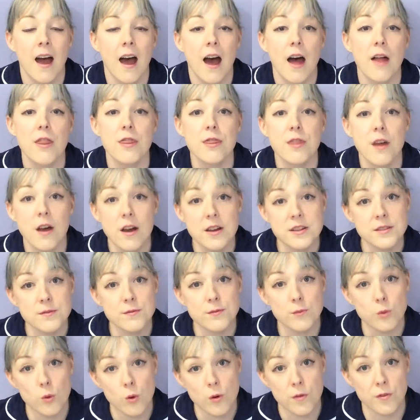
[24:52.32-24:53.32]
A 3rd
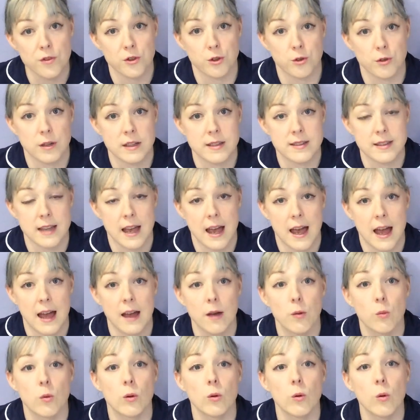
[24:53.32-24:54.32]
and 4th degree
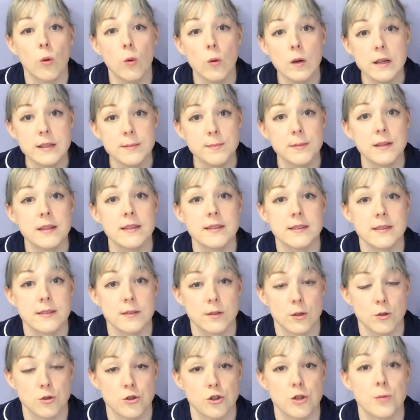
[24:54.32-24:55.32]
tear will always be
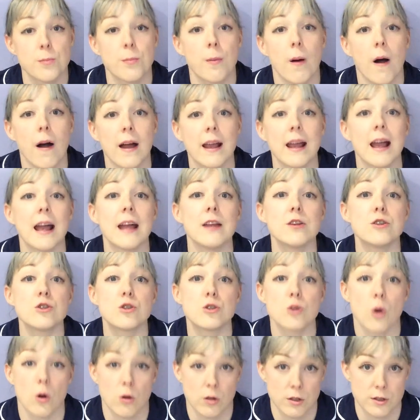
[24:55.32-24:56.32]
sutured by a
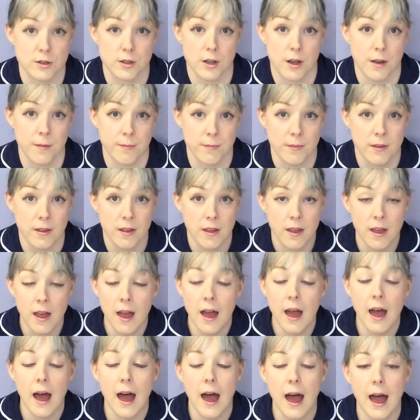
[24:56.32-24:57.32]
doctor,
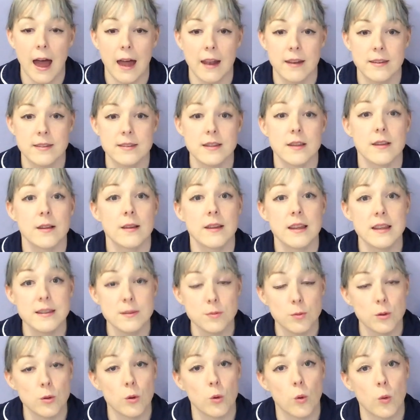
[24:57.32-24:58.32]
and
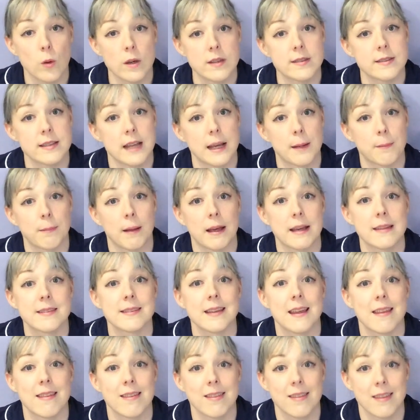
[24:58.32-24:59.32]
this will always take place
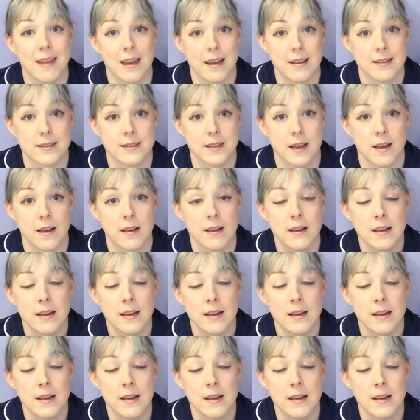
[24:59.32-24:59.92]
in theatre.